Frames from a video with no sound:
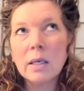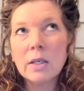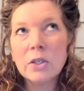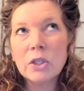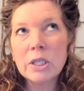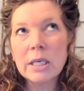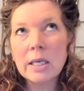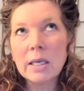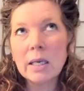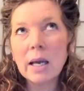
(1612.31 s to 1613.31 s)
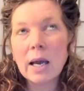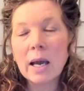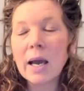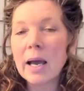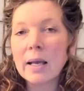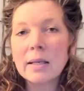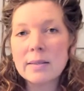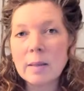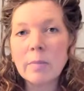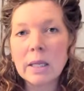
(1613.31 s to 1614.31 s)
she
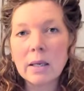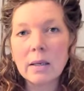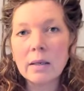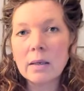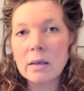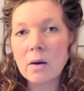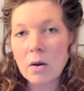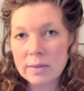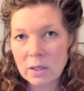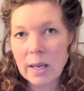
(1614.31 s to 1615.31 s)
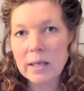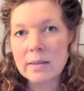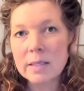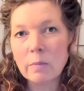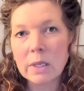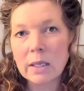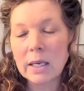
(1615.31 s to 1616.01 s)
also added something